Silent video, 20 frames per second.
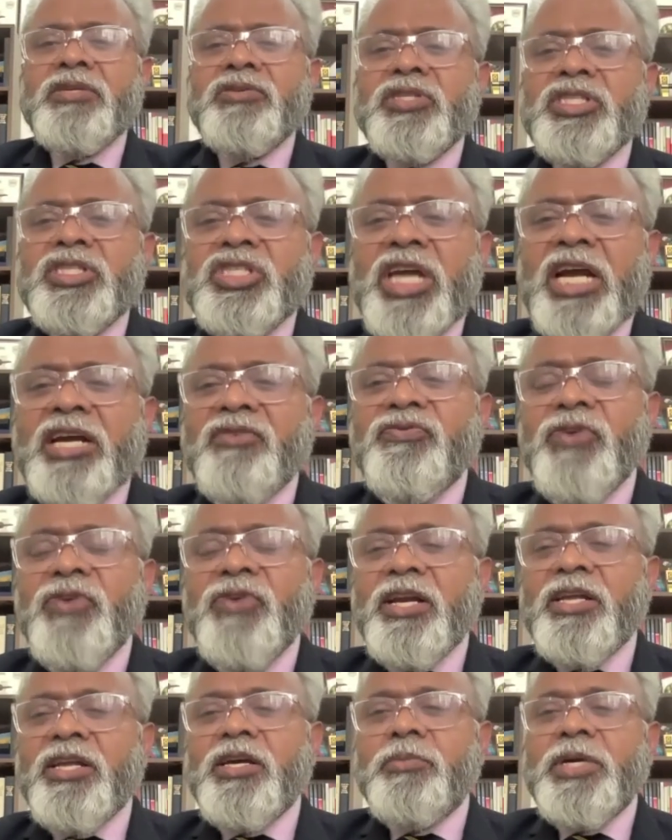there was a
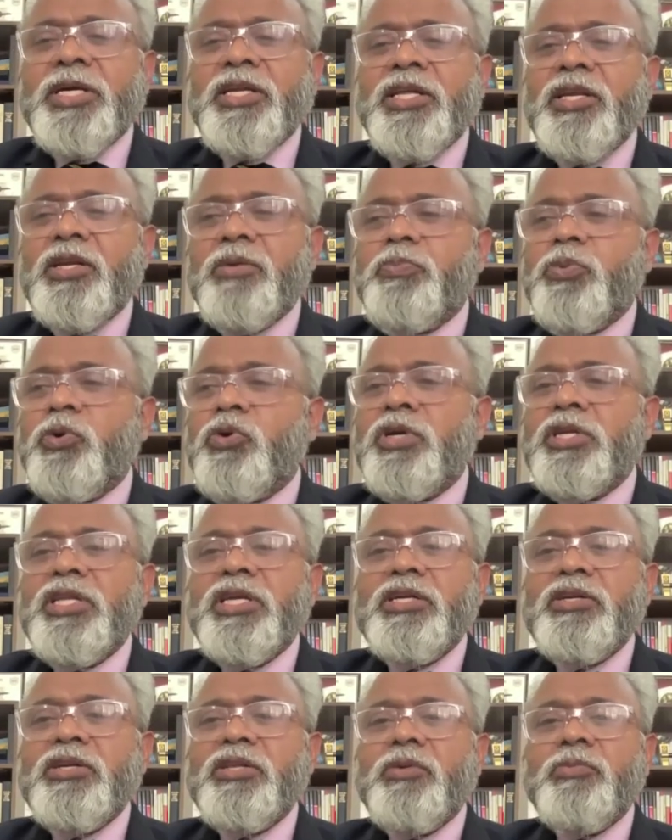Chatfield committee report
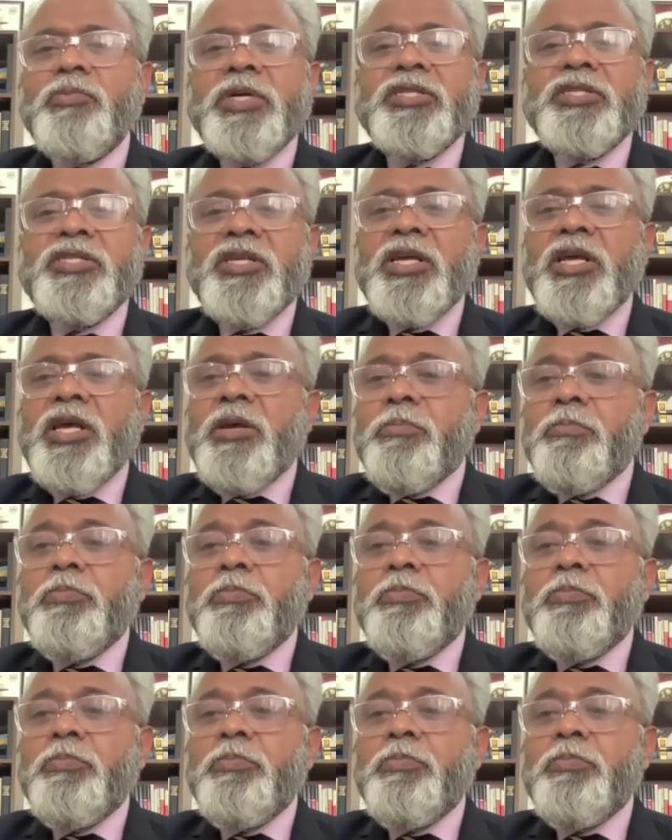that there must